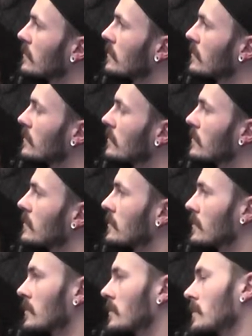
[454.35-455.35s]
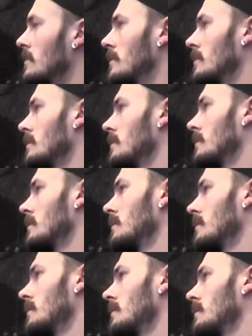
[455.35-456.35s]

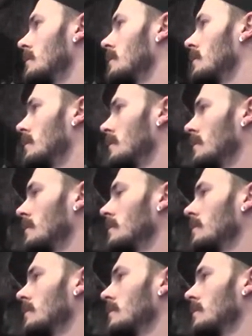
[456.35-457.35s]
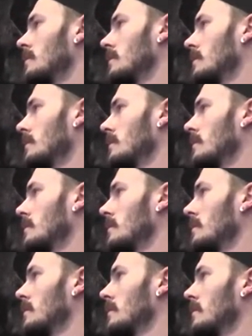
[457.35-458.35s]

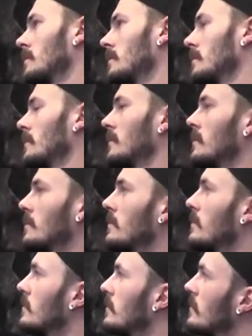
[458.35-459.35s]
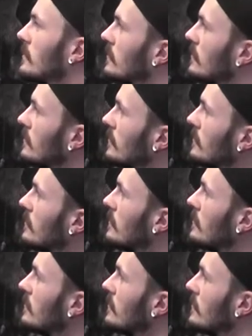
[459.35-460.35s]

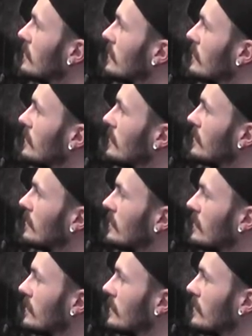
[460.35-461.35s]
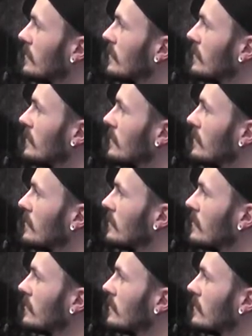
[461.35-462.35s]

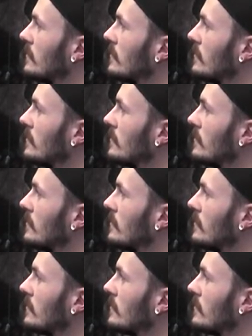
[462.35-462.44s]
No words are spoken by the person on screen.